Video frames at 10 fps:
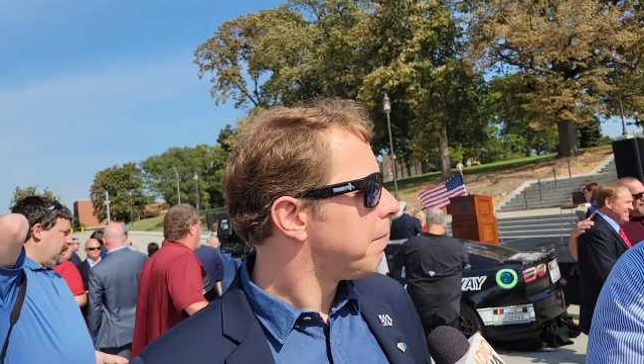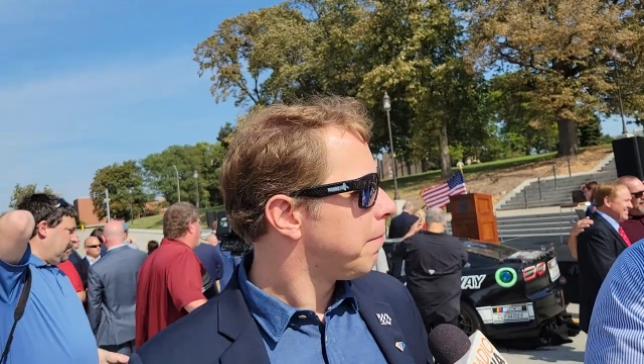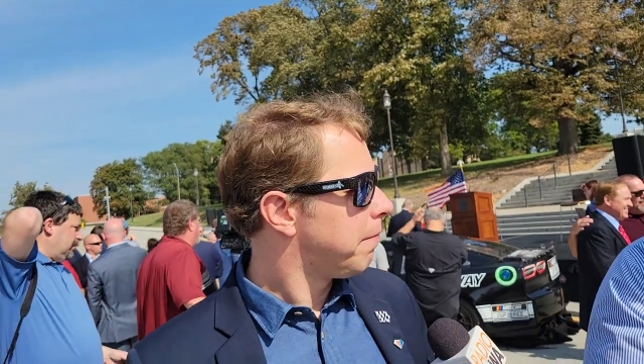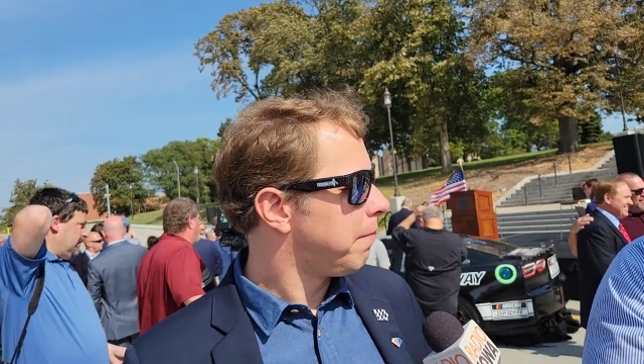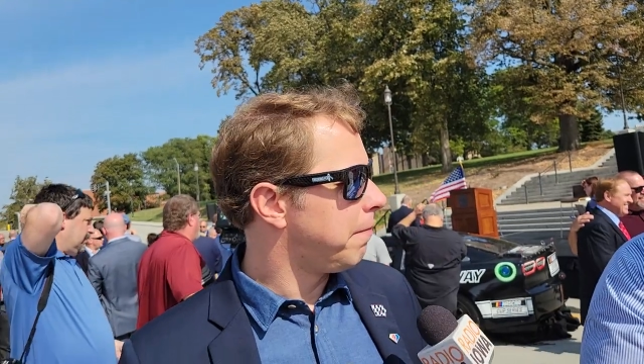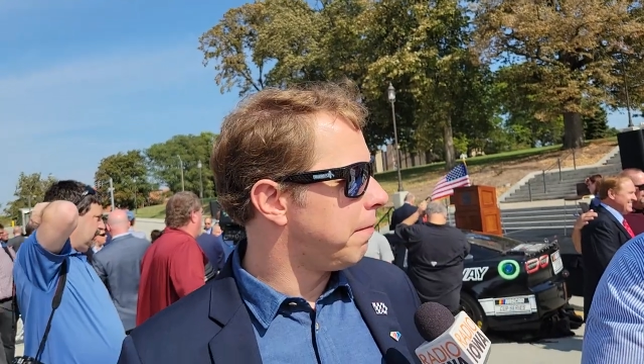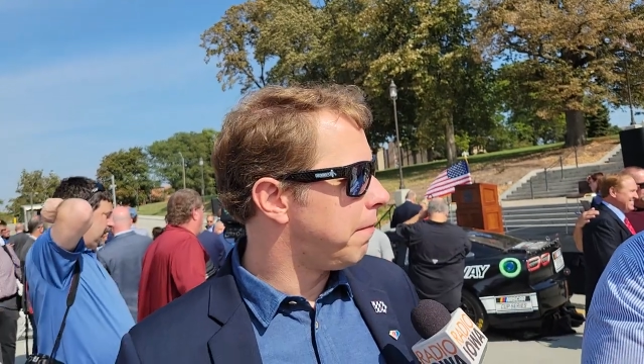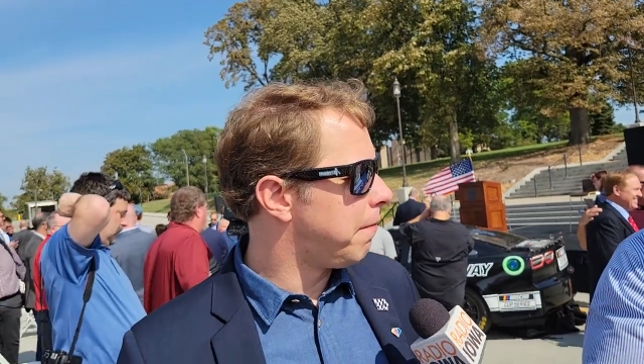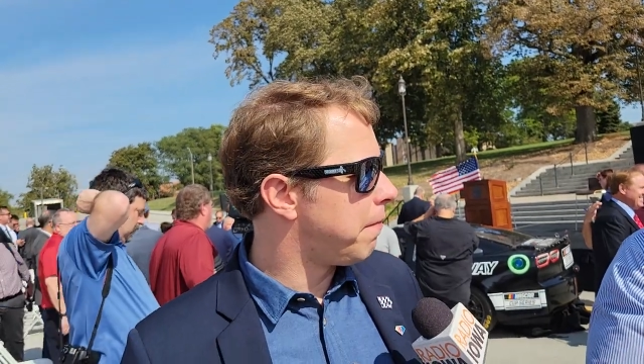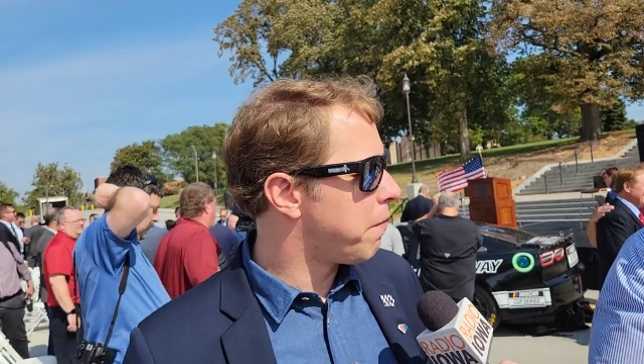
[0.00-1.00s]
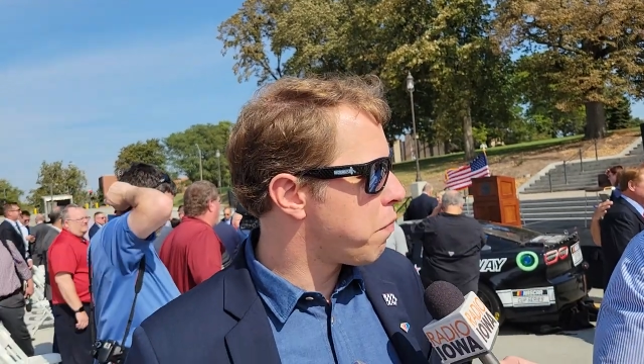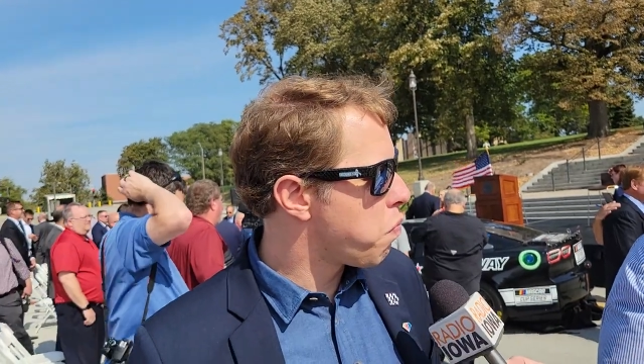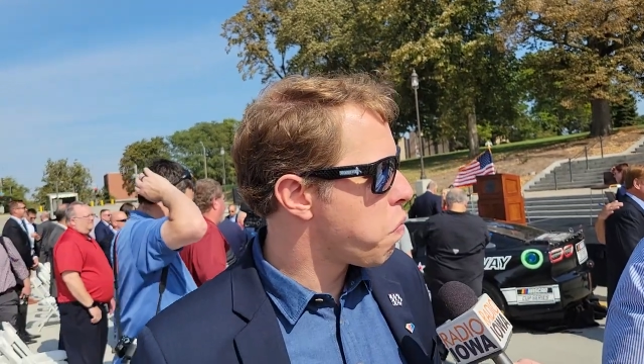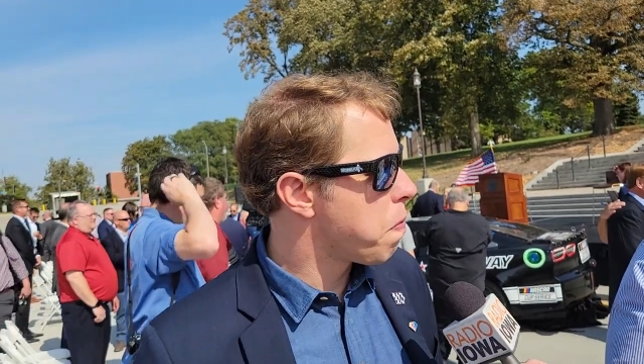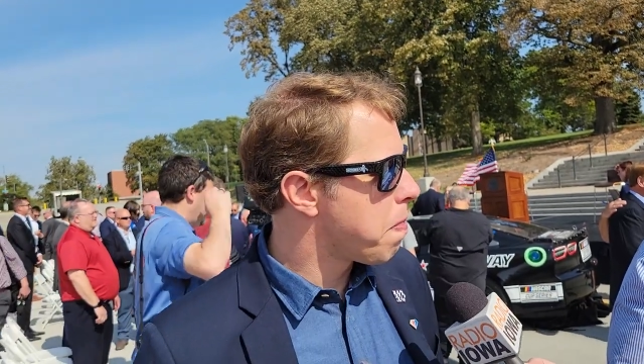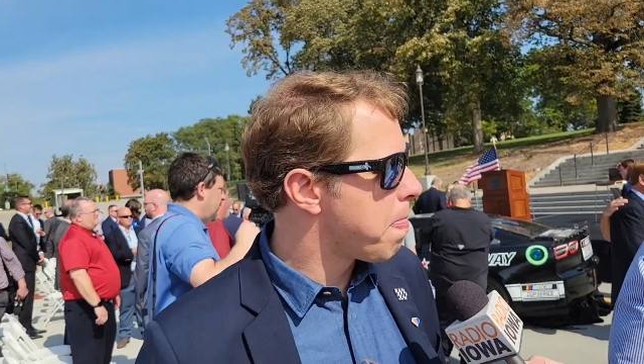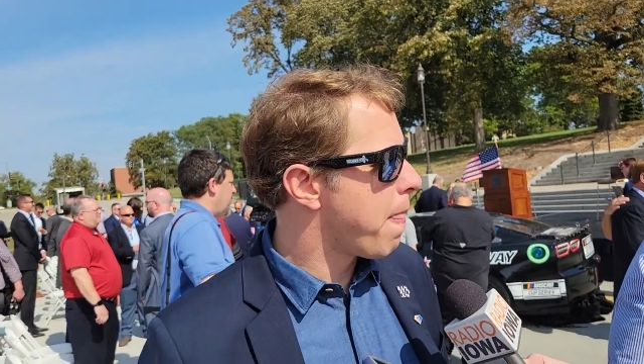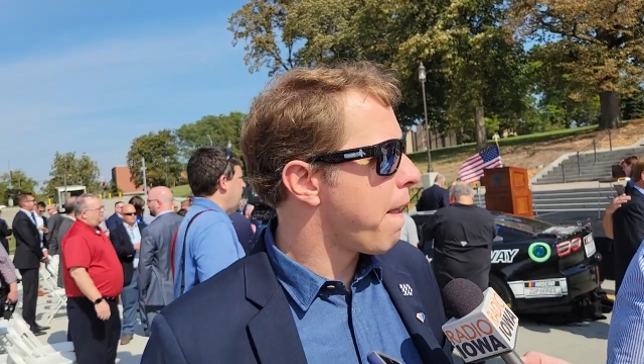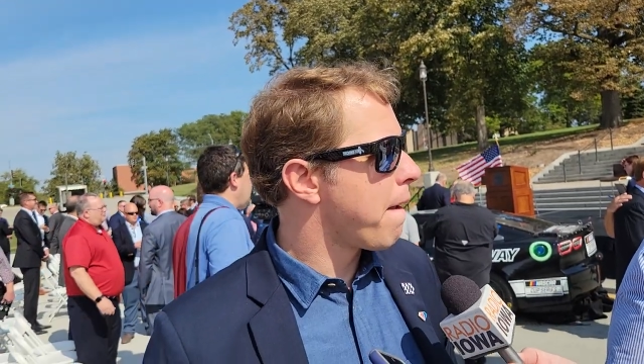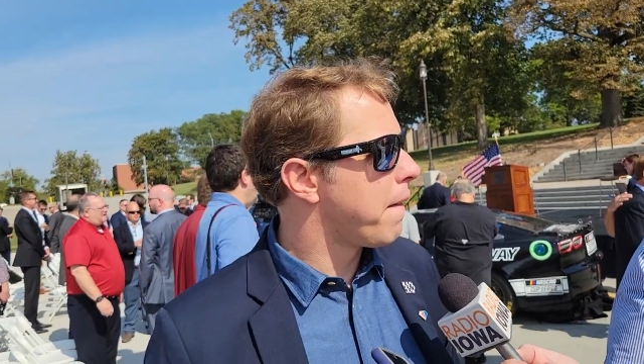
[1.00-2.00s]
bumps and things. How would that
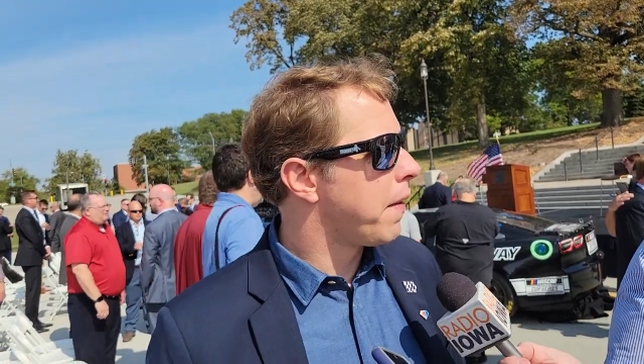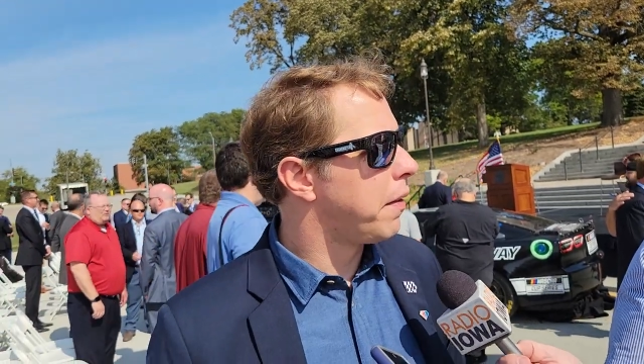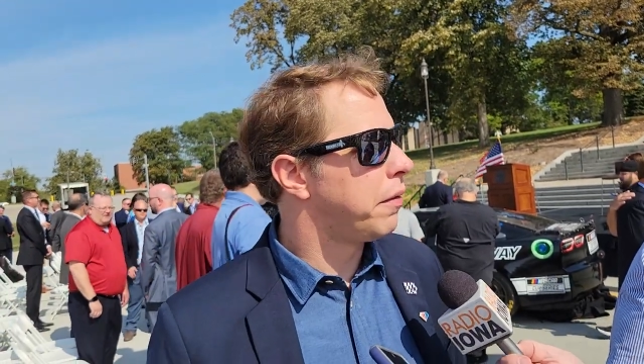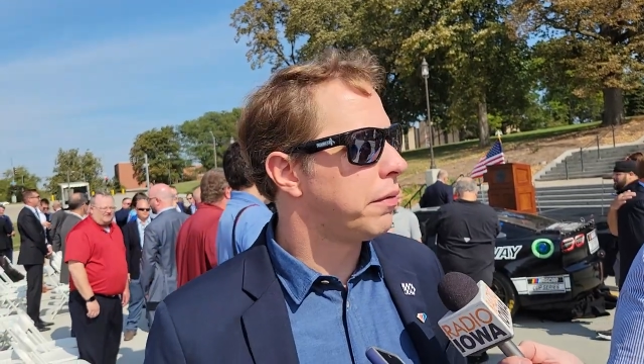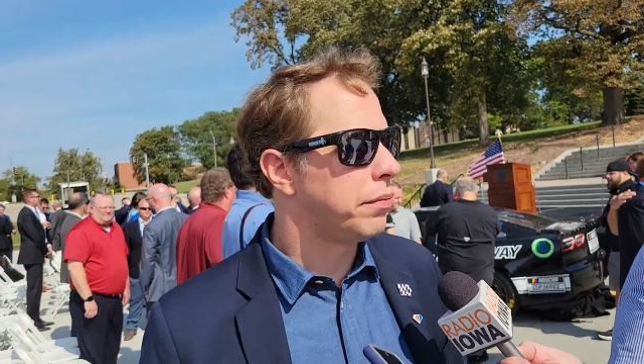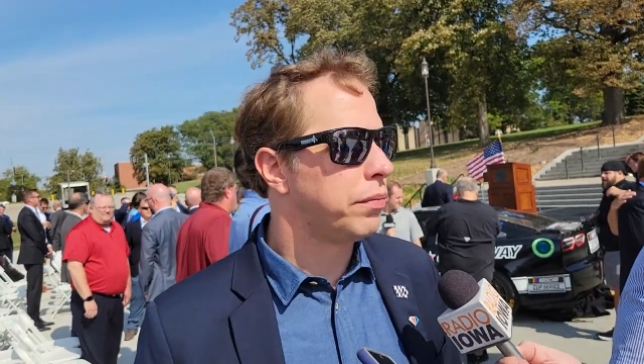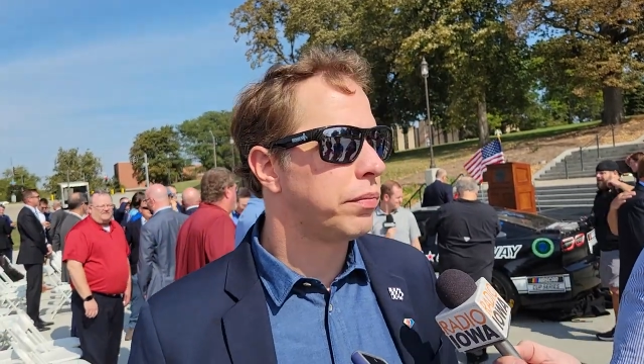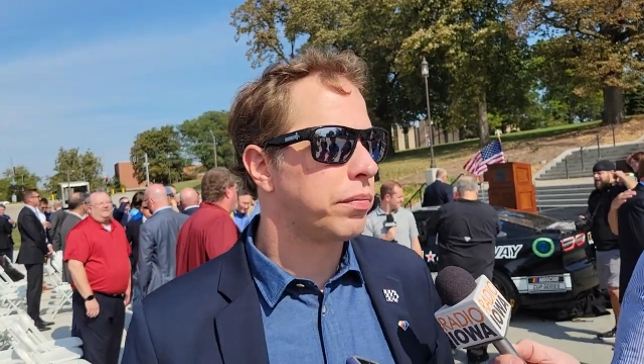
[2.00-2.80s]
improve it, or how would that